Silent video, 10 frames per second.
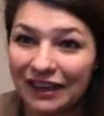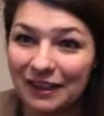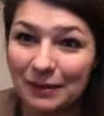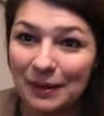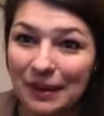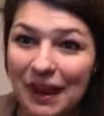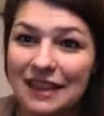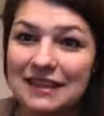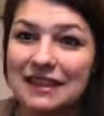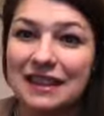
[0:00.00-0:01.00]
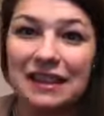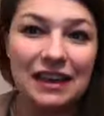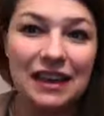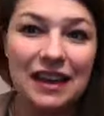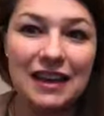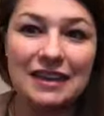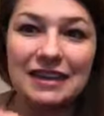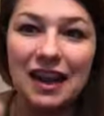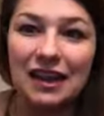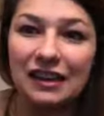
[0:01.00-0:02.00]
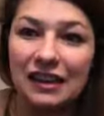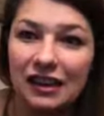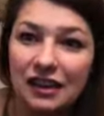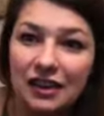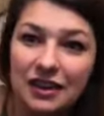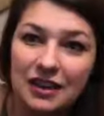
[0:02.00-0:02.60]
I think maybe Cassie is on here.